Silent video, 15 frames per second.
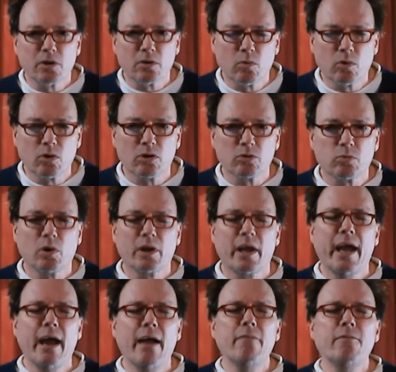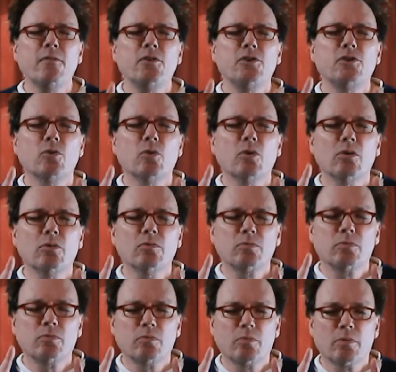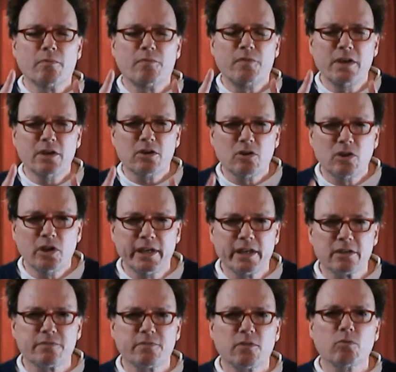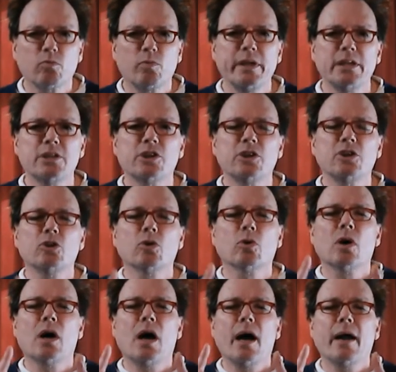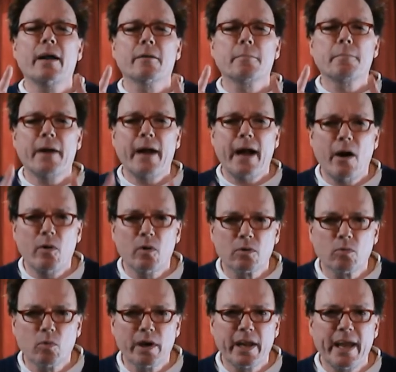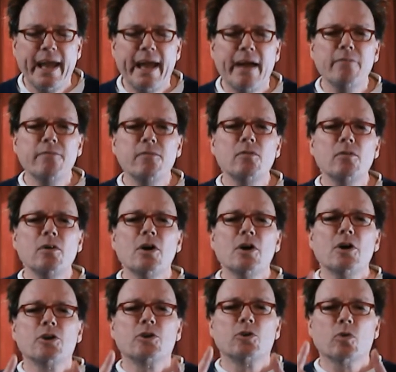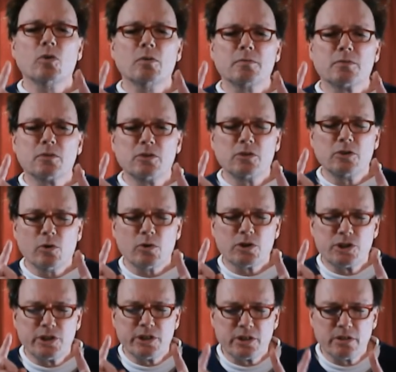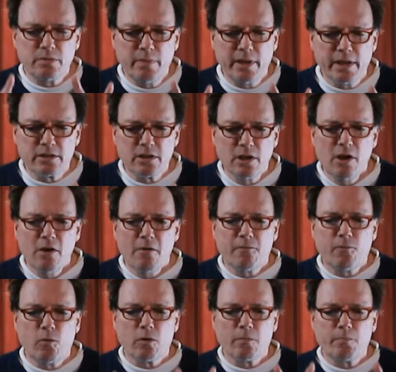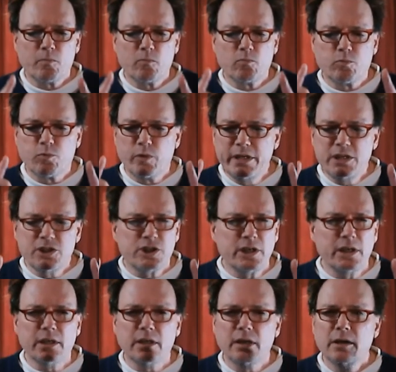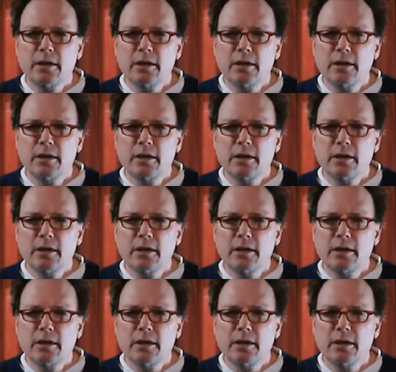world, whatever your vehicle is for reaching your higher power, whatever your system is for reaching